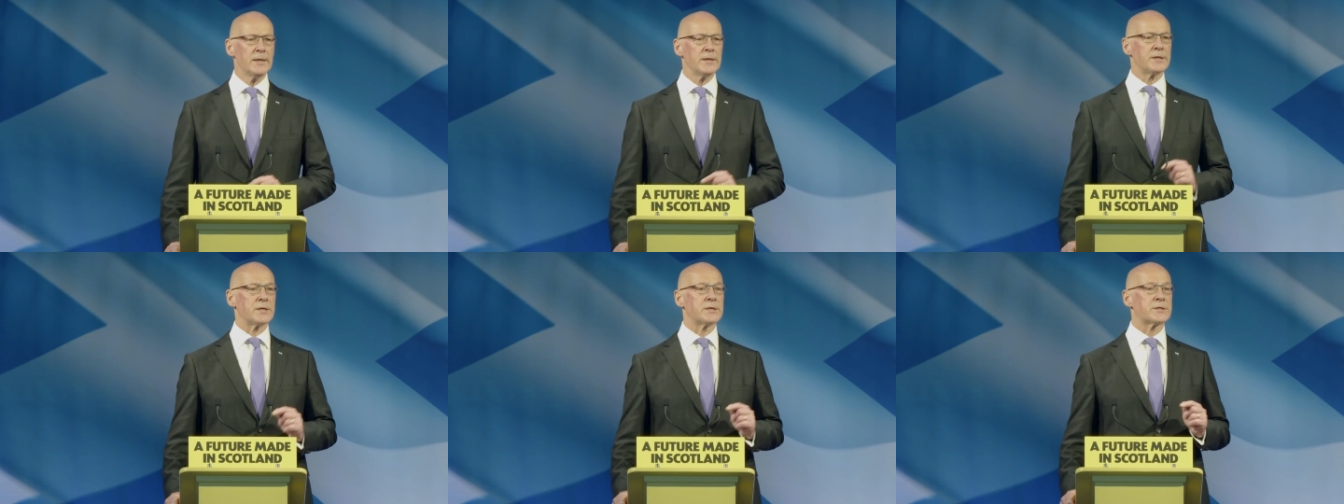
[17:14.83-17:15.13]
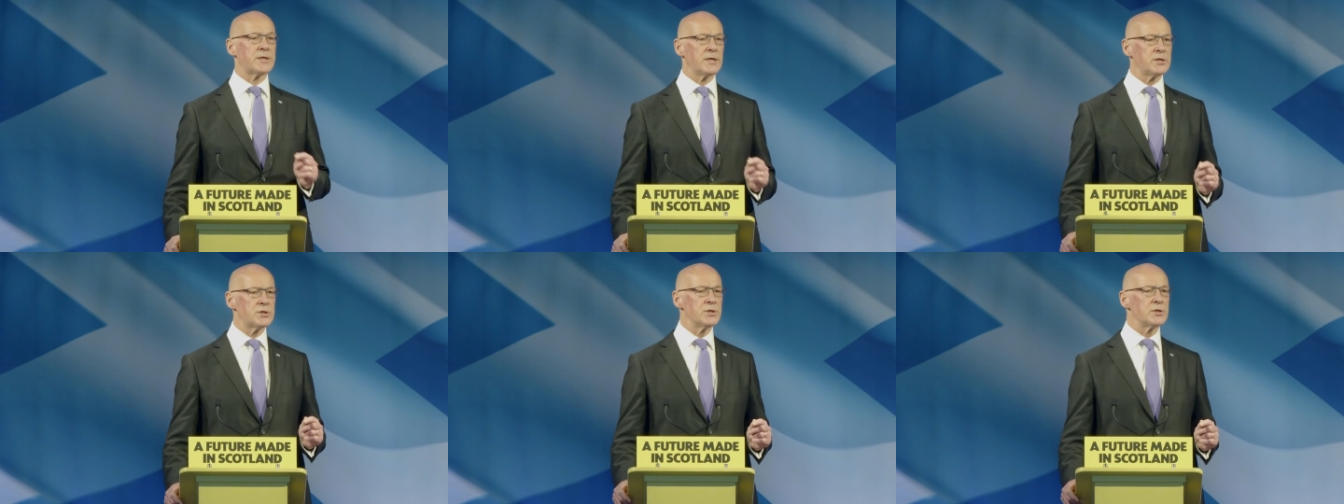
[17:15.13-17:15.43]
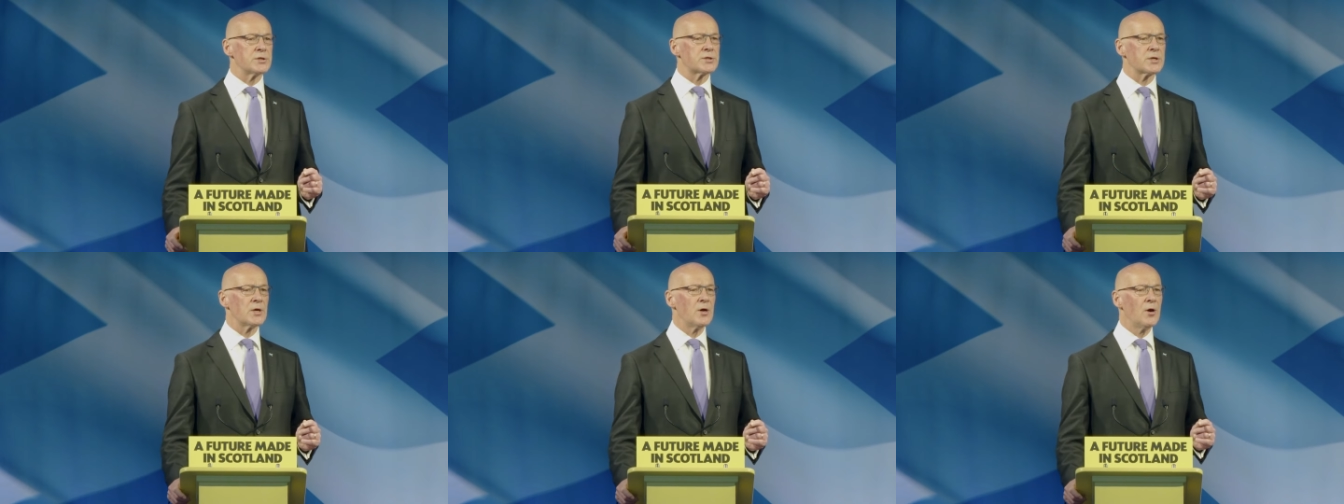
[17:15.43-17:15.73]

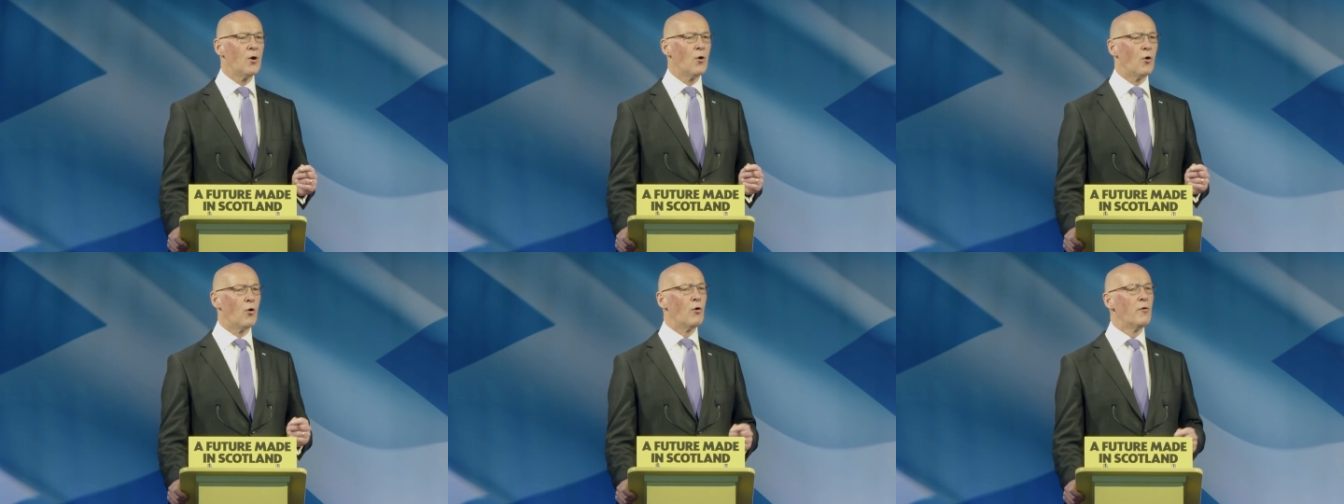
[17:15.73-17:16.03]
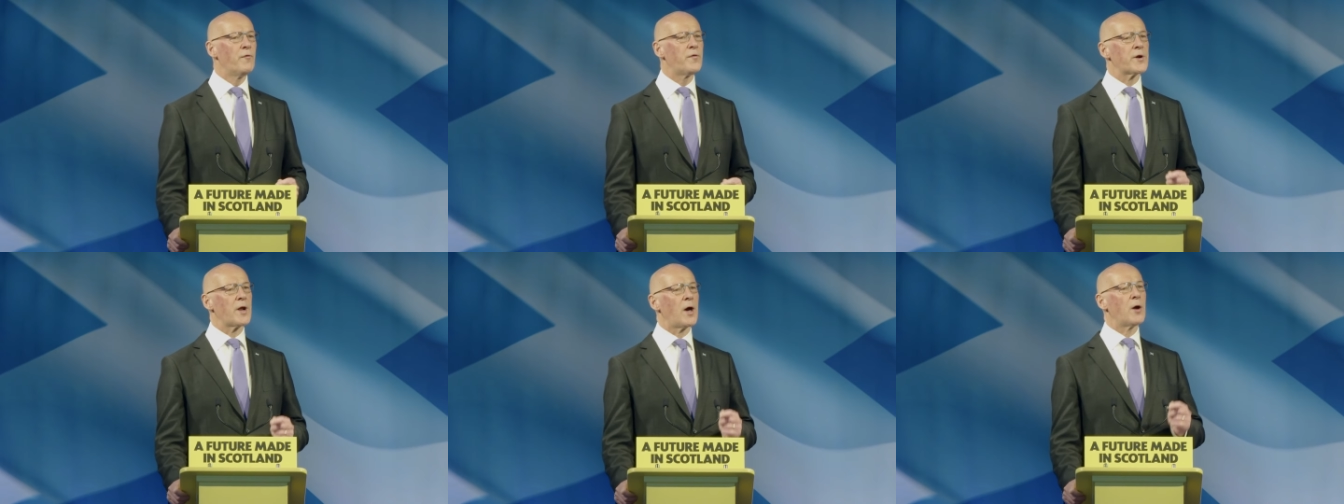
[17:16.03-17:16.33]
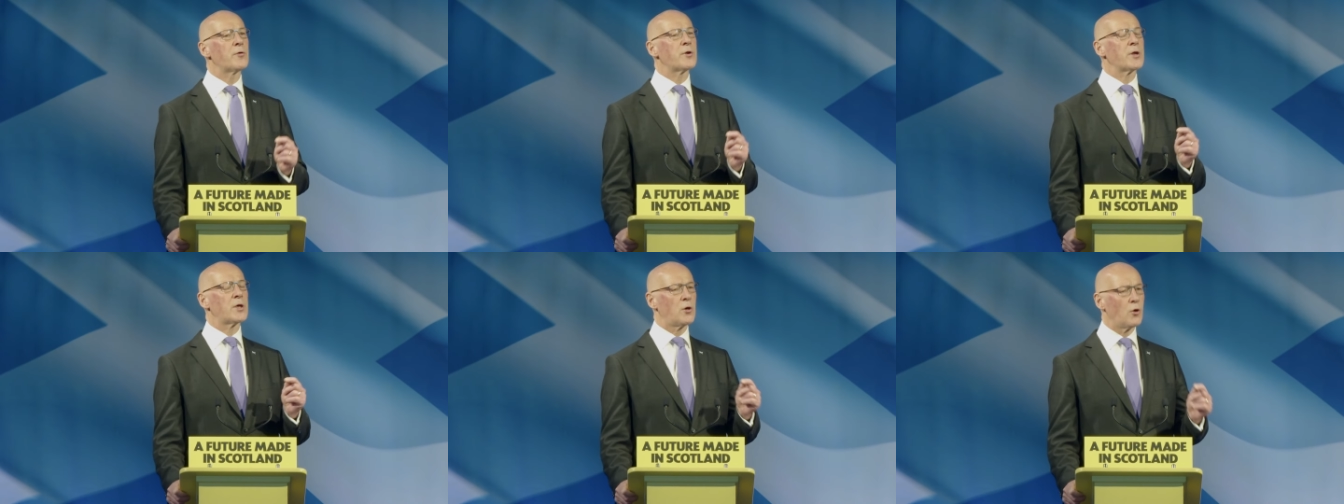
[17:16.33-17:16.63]
decisions over
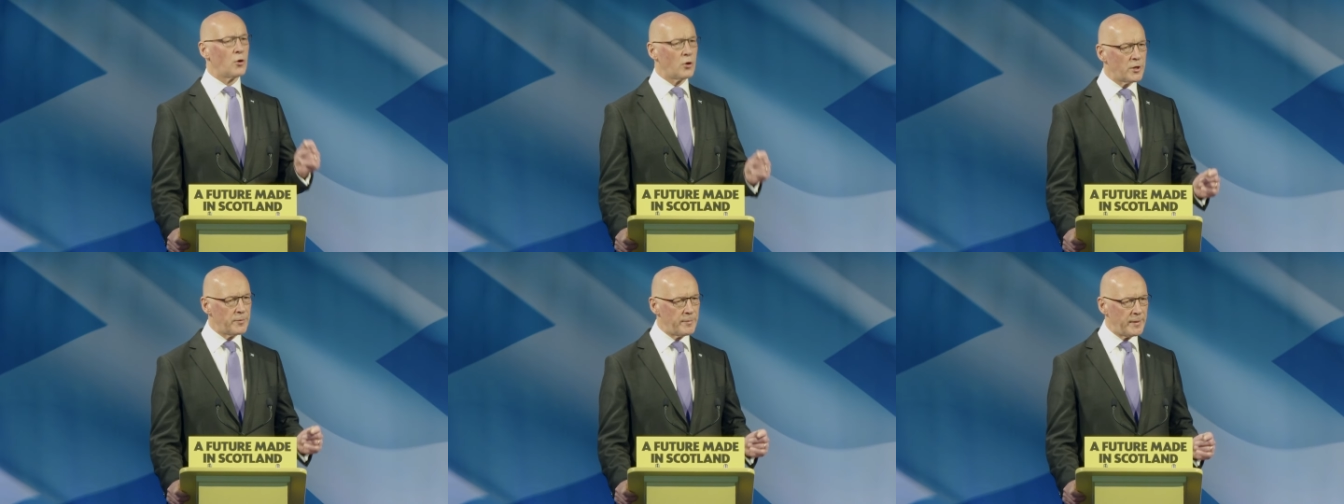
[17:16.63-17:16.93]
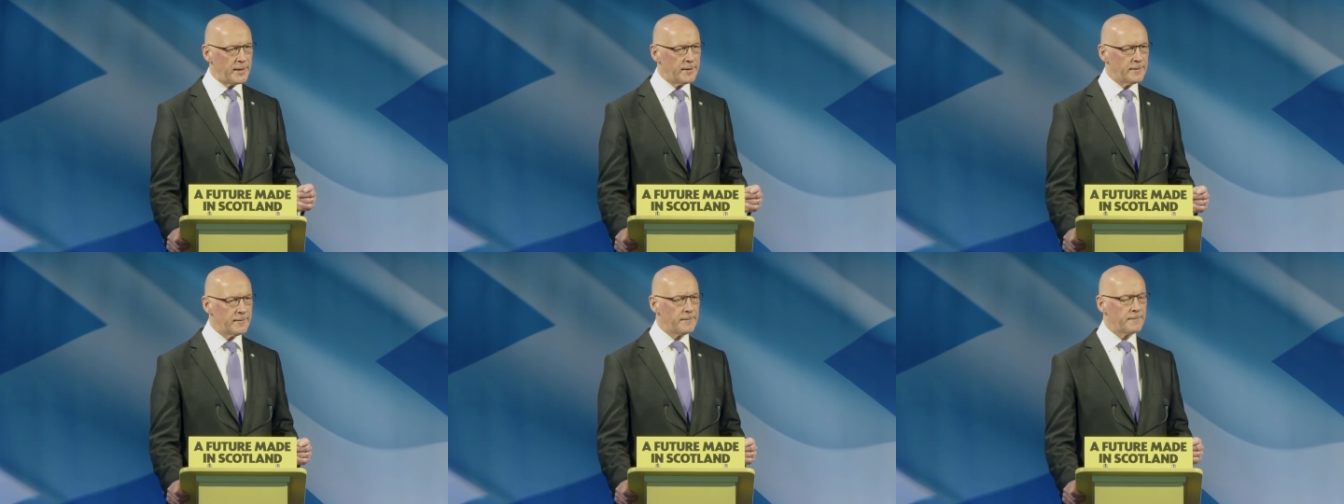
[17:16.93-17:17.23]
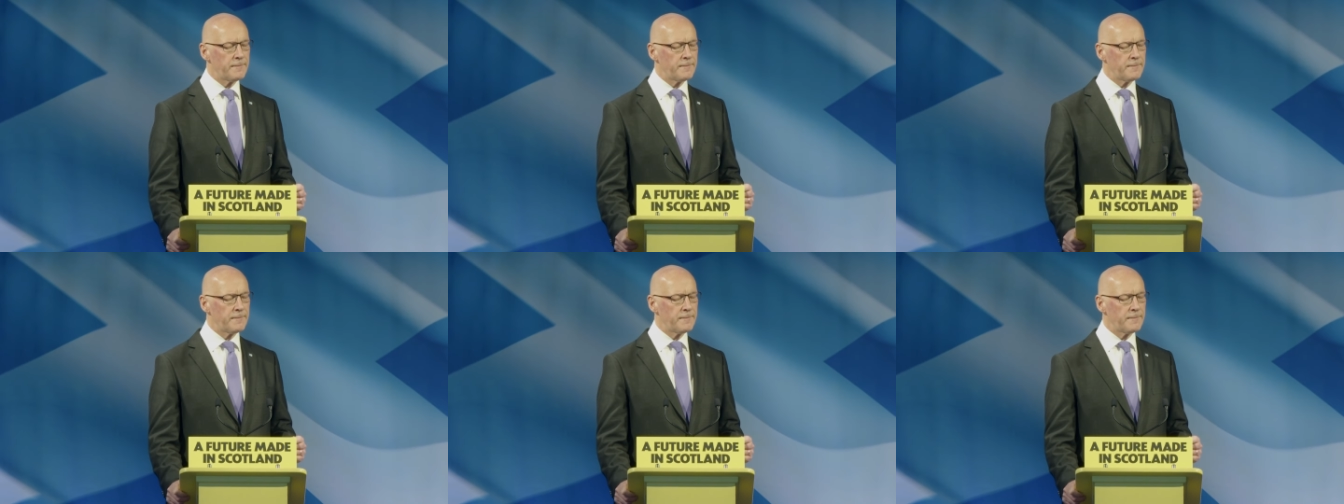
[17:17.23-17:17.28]
our economy,